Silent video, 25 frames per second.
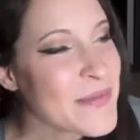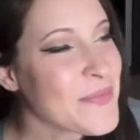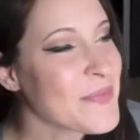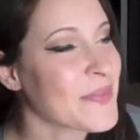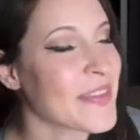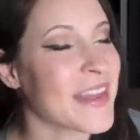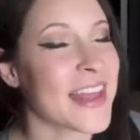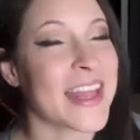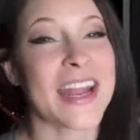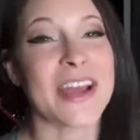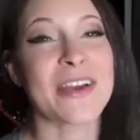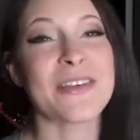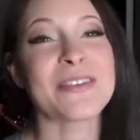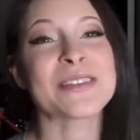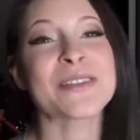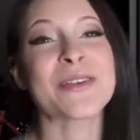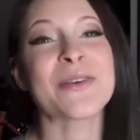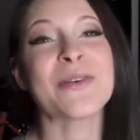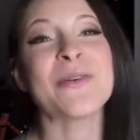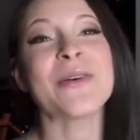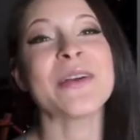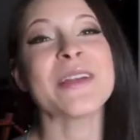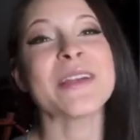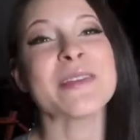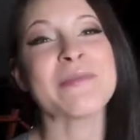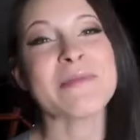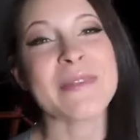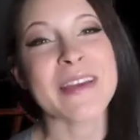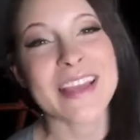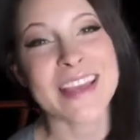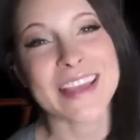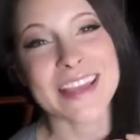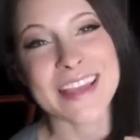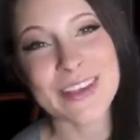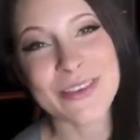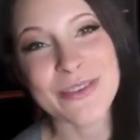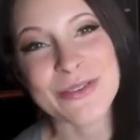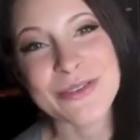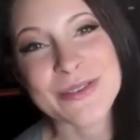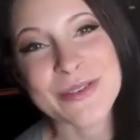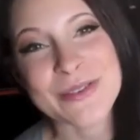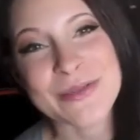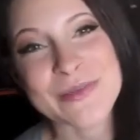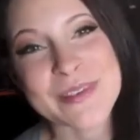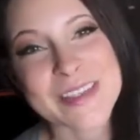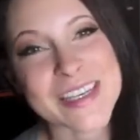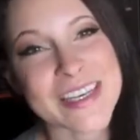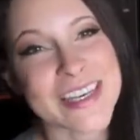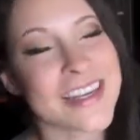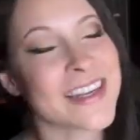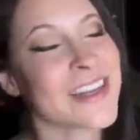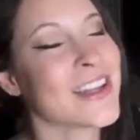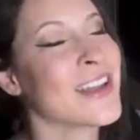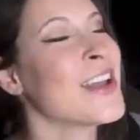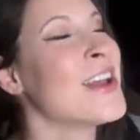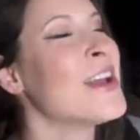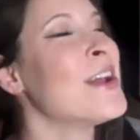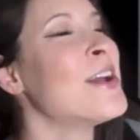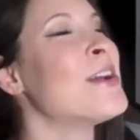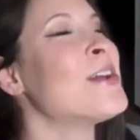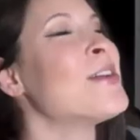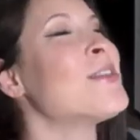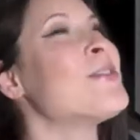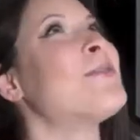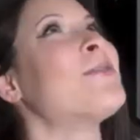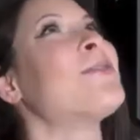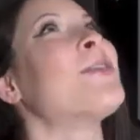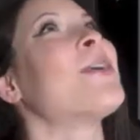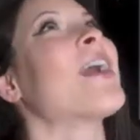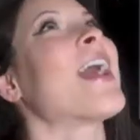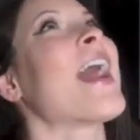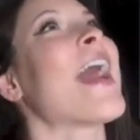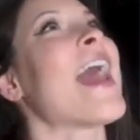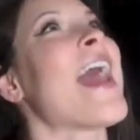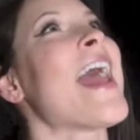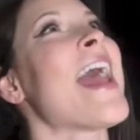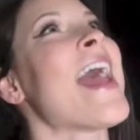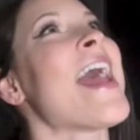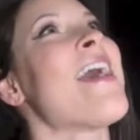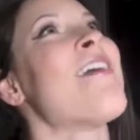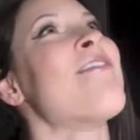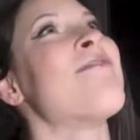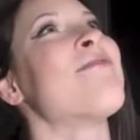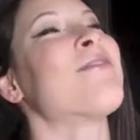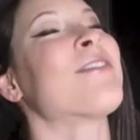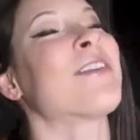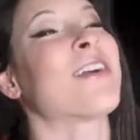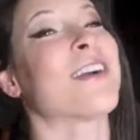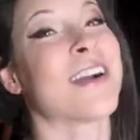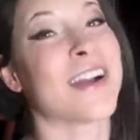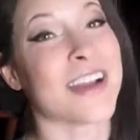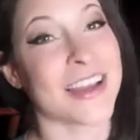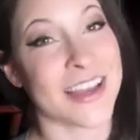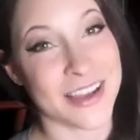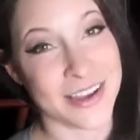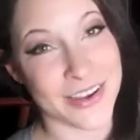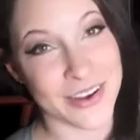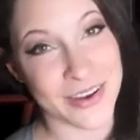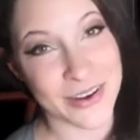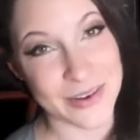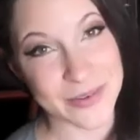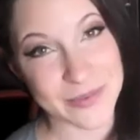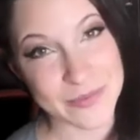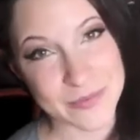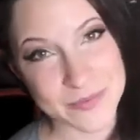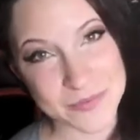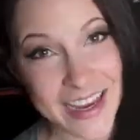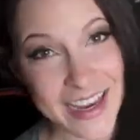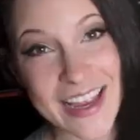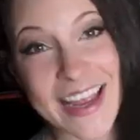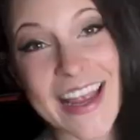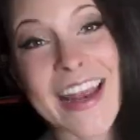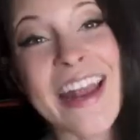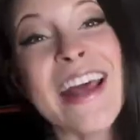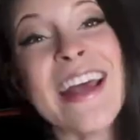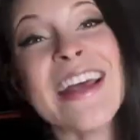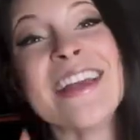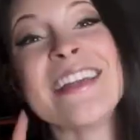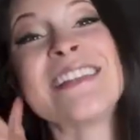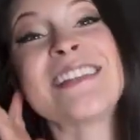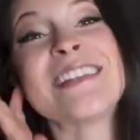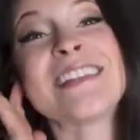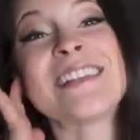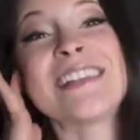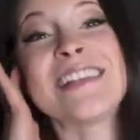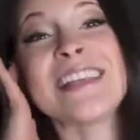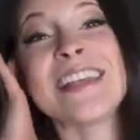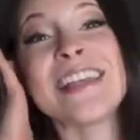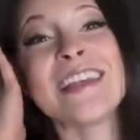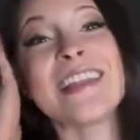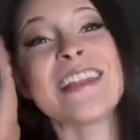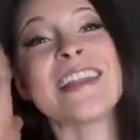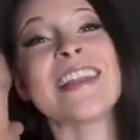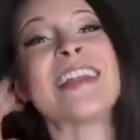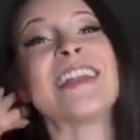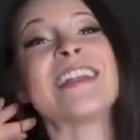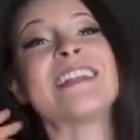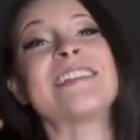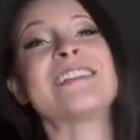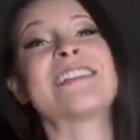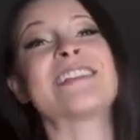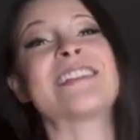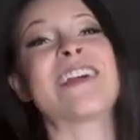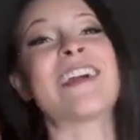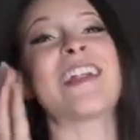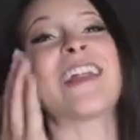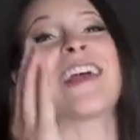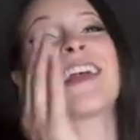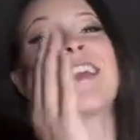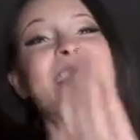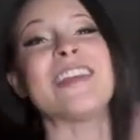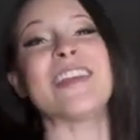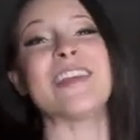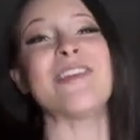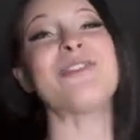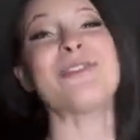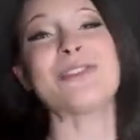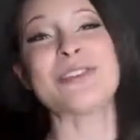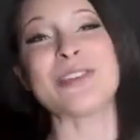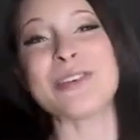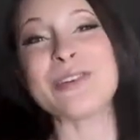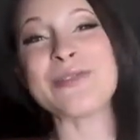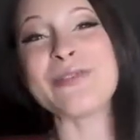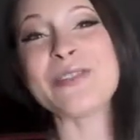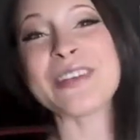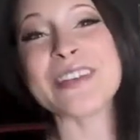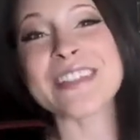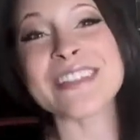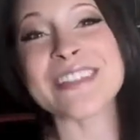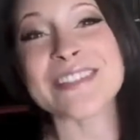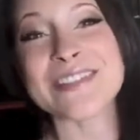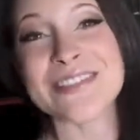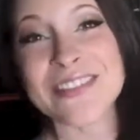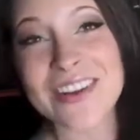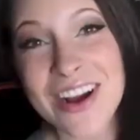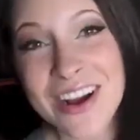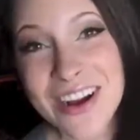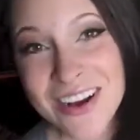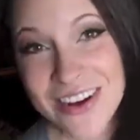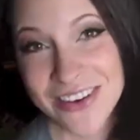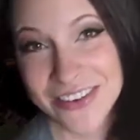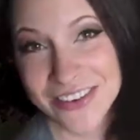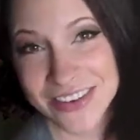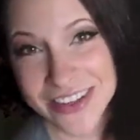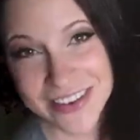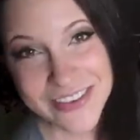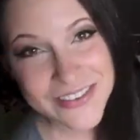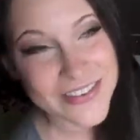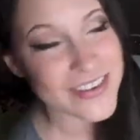that I was going to make a YouTube channel forever ago. And I still didn't start a YouTube. What is wrong with